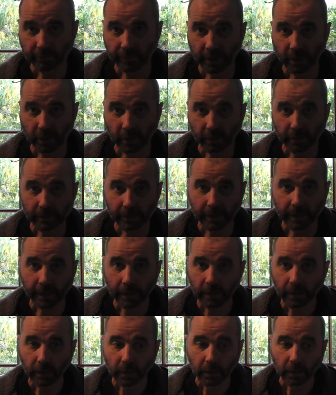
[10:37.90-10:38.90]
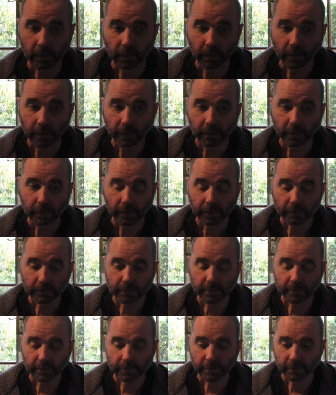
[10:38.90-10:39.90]
video on that. So
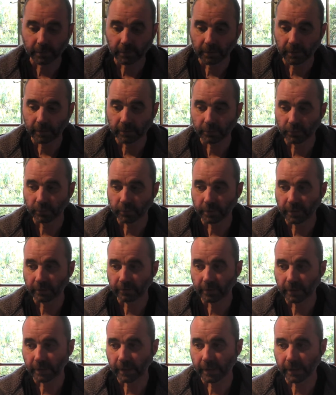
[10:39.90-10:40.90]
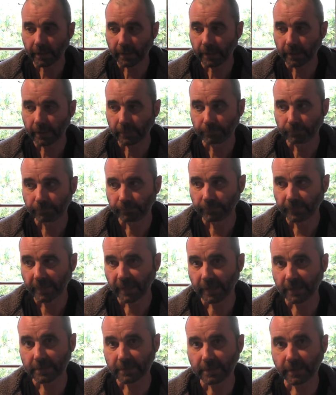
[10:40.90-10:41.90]
that's going to go into another car,
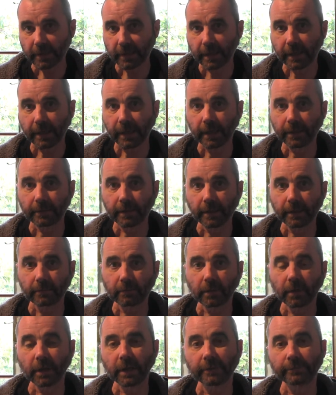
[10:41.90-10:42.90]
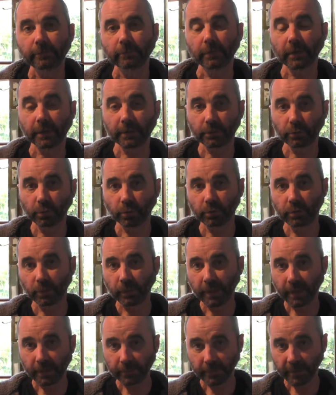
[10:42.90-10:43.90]
RC car that I haven't really talked
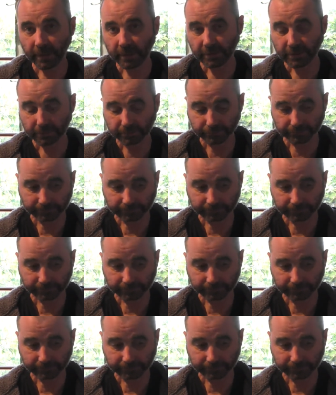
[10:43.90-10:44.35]
about much.